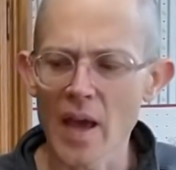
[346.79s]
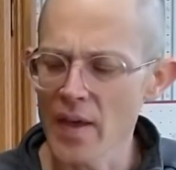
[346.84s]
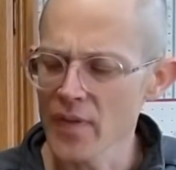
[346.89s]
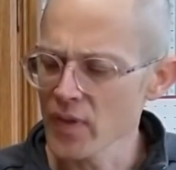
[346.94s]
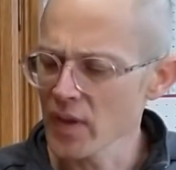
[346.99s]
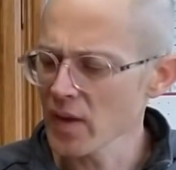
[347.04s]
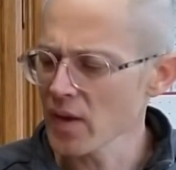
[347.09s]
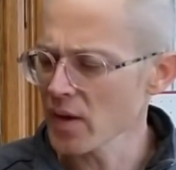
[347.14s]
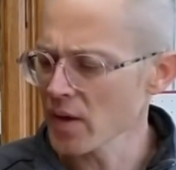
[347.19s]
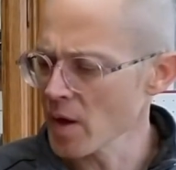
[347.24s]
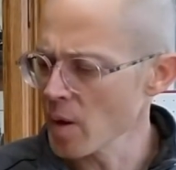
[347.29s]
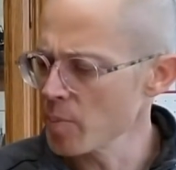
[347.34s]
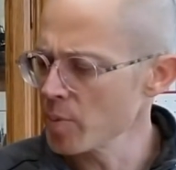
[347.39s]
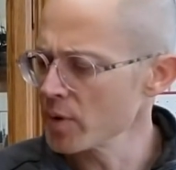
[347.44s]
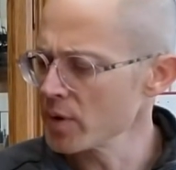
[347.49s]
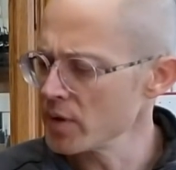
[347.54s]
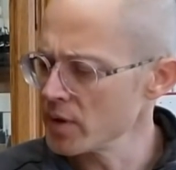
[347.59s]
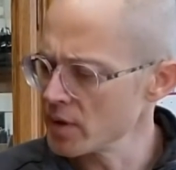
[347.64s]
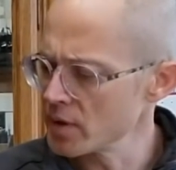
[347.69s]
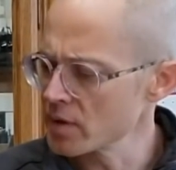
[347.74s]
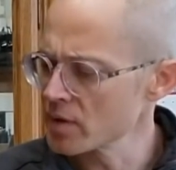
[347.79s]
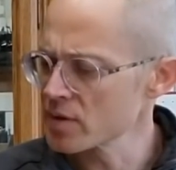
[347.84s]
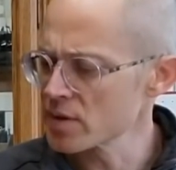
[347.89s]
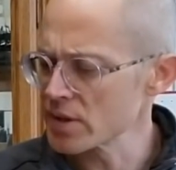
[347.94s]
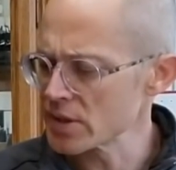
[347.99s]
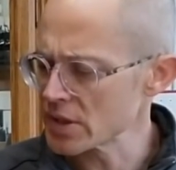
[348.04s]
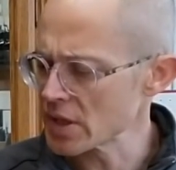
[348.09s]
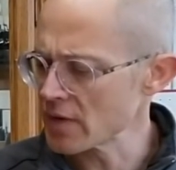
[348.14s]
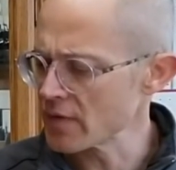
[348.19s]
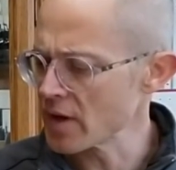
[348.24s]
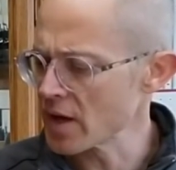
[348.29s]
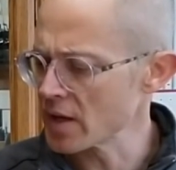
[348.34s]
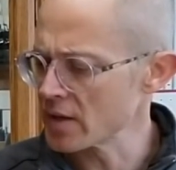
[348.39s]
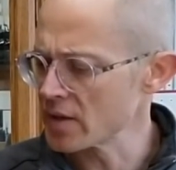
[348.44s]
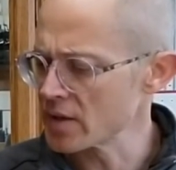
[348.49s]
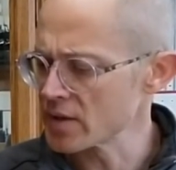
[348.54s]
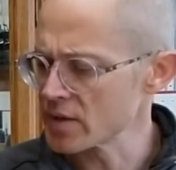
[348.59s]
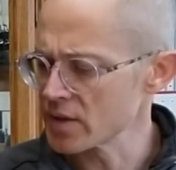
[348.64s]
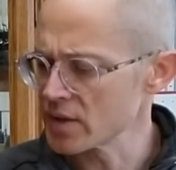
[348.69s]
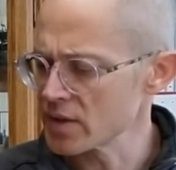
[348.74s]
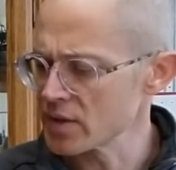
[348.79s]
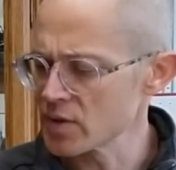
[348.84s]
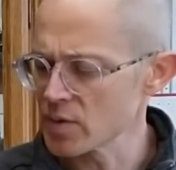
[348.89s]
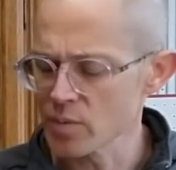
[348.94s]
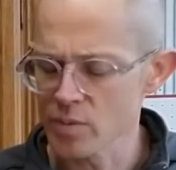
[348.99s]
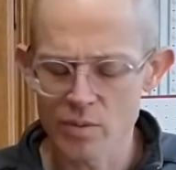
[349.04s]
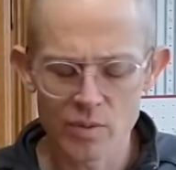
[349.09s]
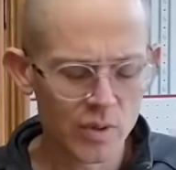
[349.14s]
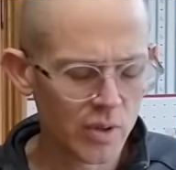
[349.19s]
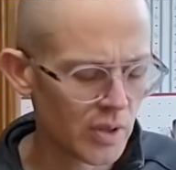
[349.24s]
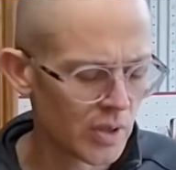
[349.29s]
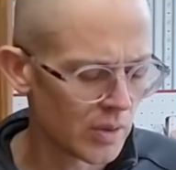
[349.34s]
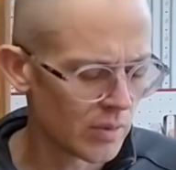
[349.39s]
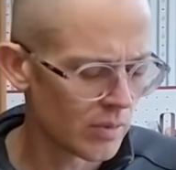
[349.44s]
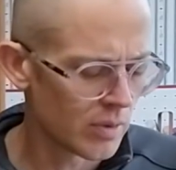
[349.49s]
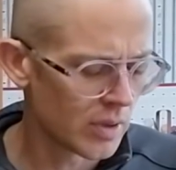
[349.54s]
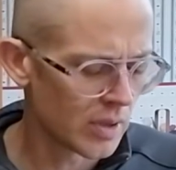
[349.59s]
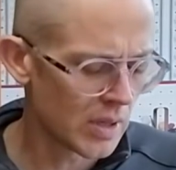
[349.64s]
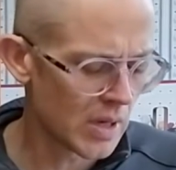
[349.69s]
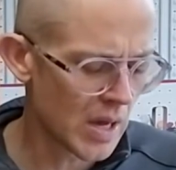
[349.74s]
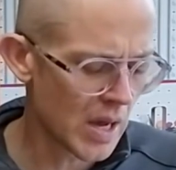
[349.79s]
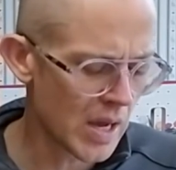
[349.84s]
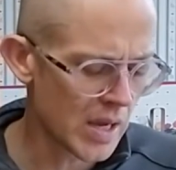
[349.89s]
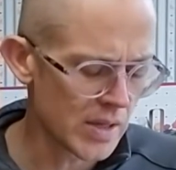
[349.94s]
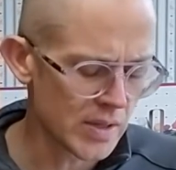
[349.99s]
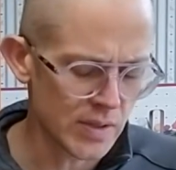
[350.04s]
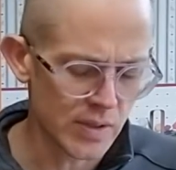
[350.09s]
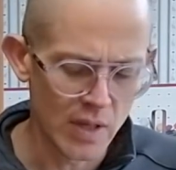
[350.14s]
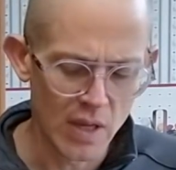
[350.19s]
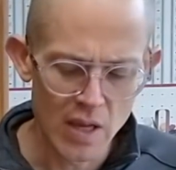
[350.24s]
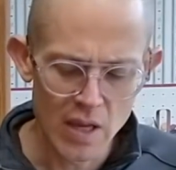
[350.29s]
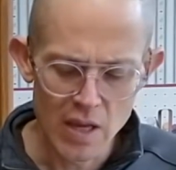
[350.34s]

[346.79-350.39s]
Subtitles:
I think a couple of years since I've had this, and it's really, really nice.